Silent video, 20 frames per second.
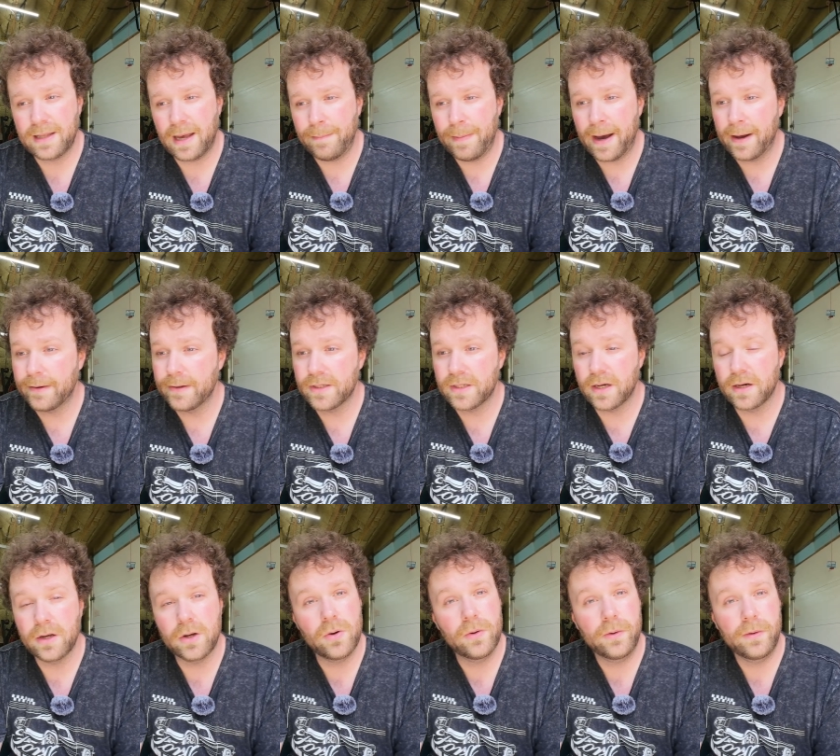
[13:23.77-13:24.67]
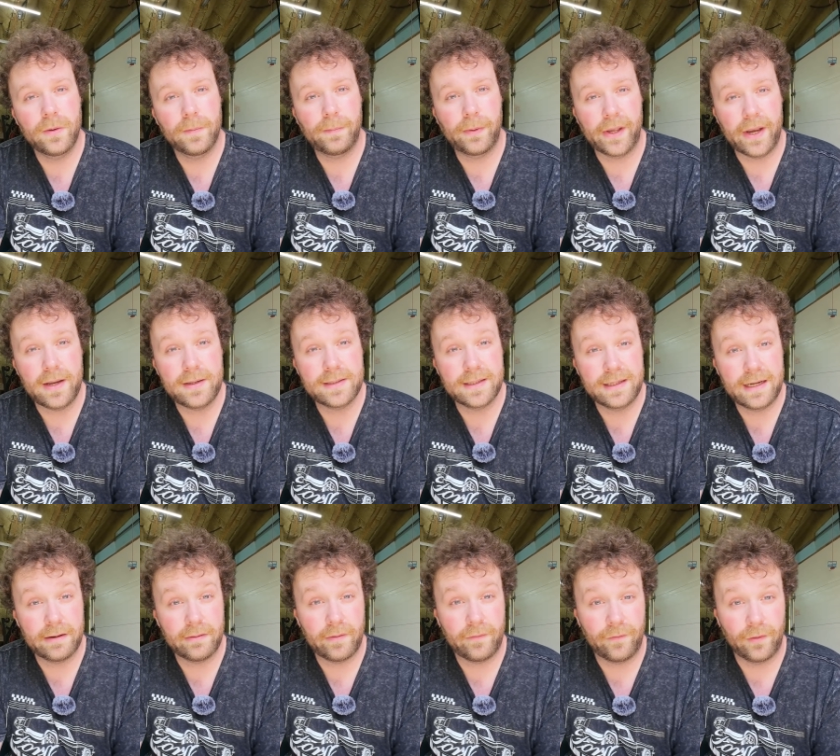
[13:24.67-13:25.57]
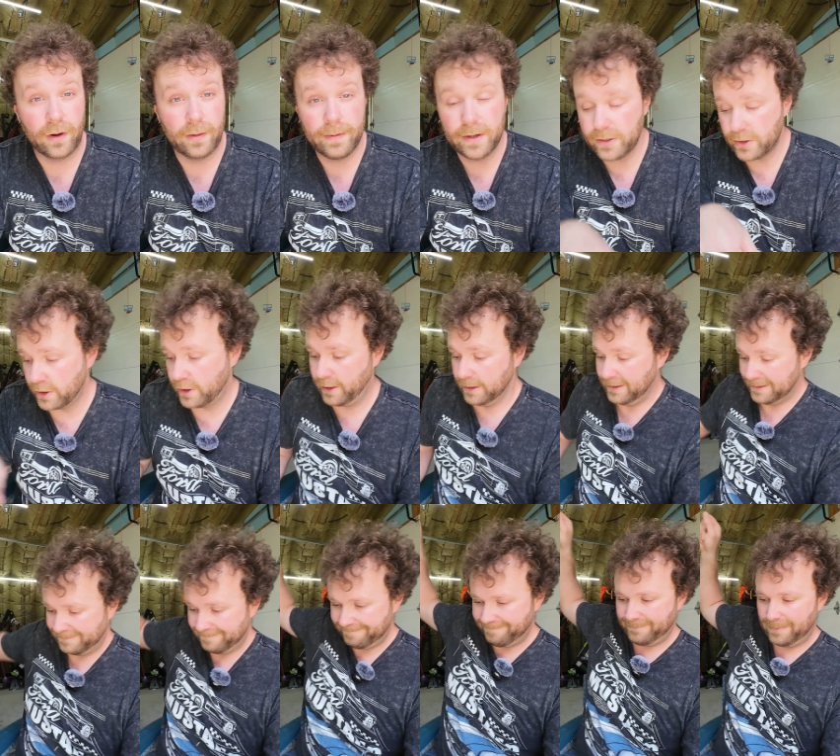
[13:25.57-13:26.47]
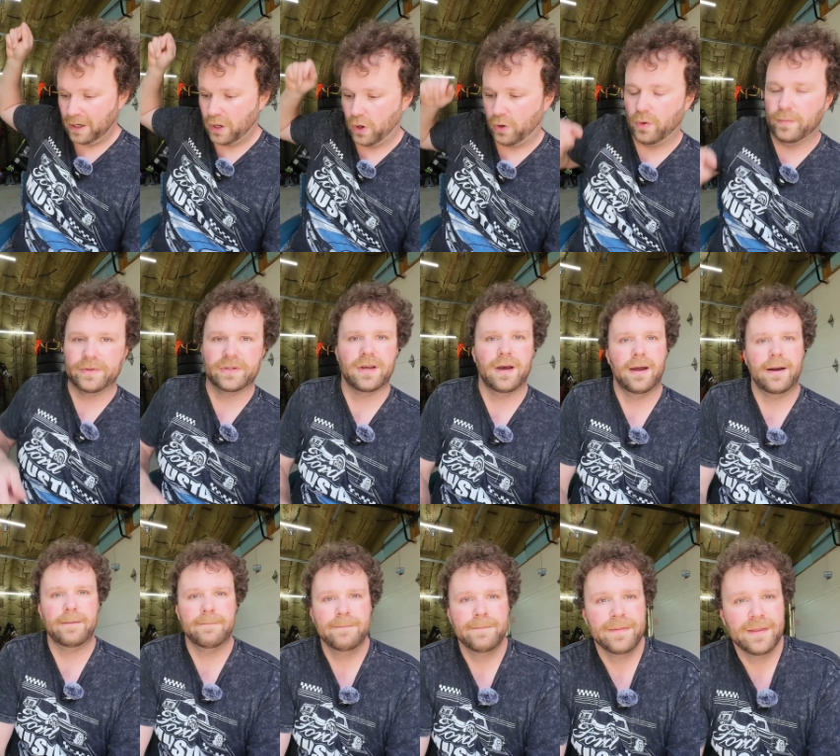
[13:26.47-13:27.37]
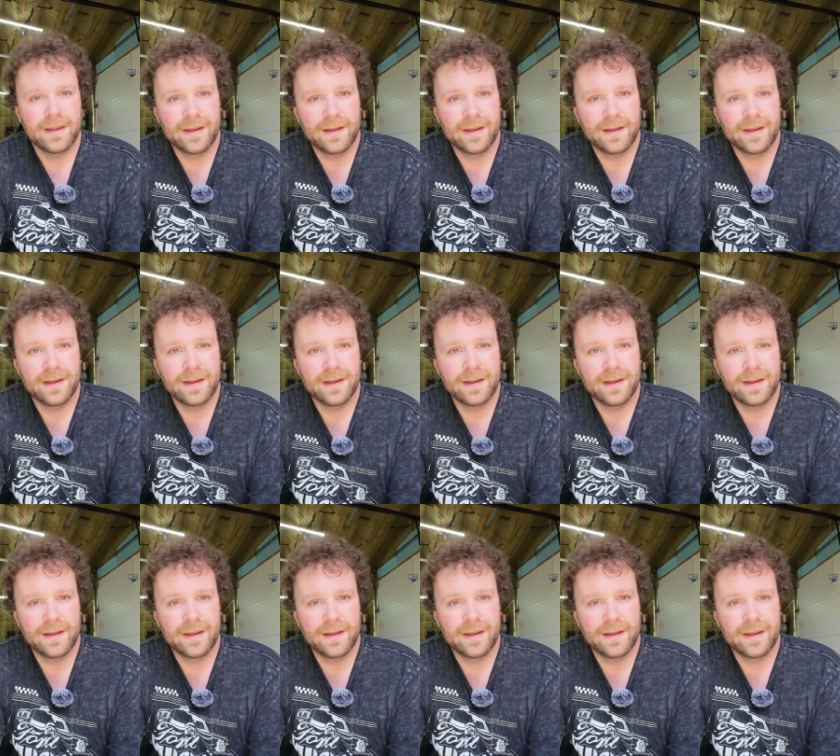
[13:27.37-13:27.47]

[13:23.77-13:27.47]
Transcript: That battery is going to go to a place and get refurbished. Oh, almost got it.